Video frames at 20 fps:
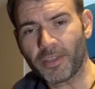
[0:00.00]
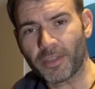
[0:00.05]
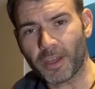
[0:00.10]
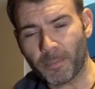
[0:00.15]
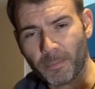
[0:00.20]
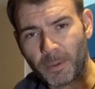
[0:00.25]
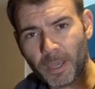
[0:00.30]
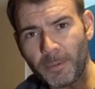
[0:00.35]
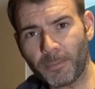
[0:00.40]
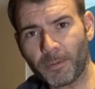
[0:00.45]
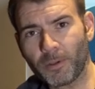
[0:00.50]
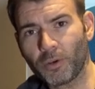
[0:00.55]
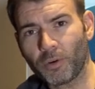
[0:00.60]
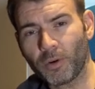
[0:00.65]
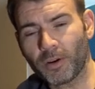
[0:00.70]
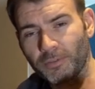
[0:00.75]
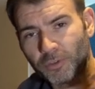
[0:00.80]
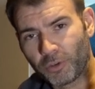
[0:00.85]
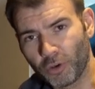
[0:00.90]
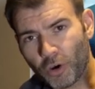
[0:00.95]
that people
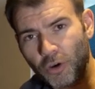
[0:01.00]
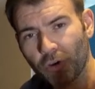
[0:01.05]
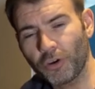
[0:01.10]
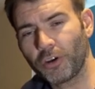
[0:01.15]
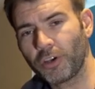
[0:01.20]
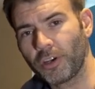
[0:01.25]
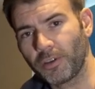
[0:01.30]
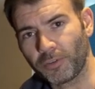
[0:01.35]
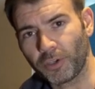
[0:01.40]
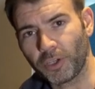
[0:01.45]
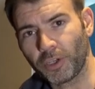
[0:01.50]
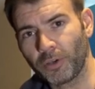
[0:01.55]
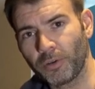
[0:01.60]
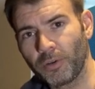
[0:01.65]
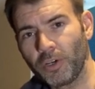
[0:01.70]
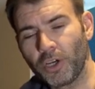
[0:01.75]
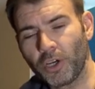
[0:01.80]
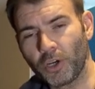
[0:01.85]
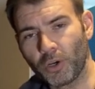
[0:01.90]
who have not heard of you,